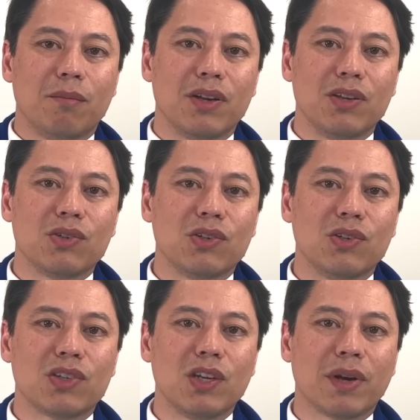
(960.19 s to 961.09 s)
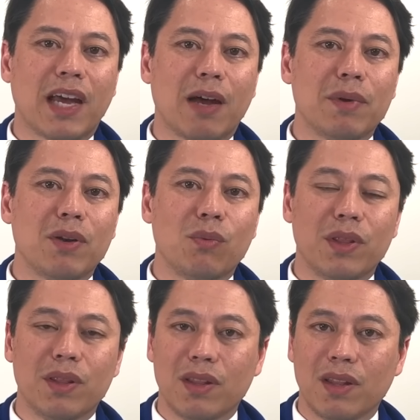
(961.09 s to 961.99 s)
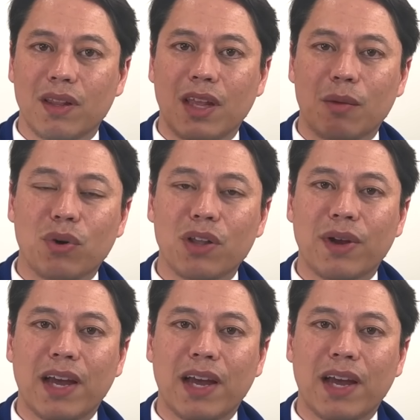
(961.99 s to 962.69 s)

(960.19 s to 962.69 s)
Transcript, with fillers: But you see what happened when that brother